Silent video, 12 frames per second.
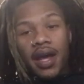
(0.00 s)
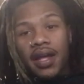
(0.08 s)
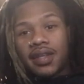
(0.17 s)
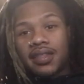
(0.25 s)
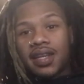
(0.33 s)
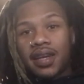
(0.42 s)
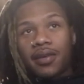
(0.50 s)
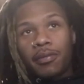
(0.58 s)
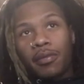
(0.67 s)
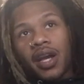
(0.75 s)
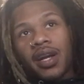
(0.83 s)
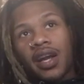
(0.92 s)
I had to take a
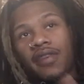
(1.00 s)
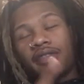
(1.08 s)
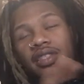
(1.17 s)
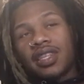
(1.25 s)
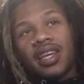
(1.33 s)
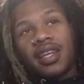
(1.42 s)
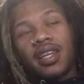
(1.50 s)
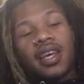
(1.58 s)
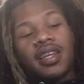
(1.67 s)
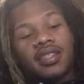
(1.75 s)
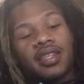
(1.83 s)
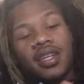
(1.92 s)
break after taking
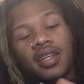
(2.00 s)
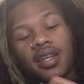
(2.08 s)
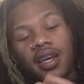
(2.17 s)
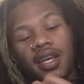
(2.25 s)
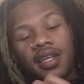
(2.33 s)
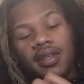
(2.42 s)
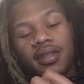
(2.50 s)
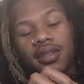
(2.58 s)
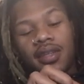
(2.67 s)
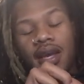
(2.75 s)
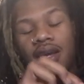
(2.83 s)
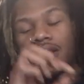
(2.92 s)
that shit. Like,
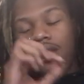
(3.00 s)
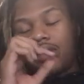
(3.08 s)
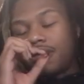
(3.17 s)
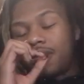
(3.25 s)
damn.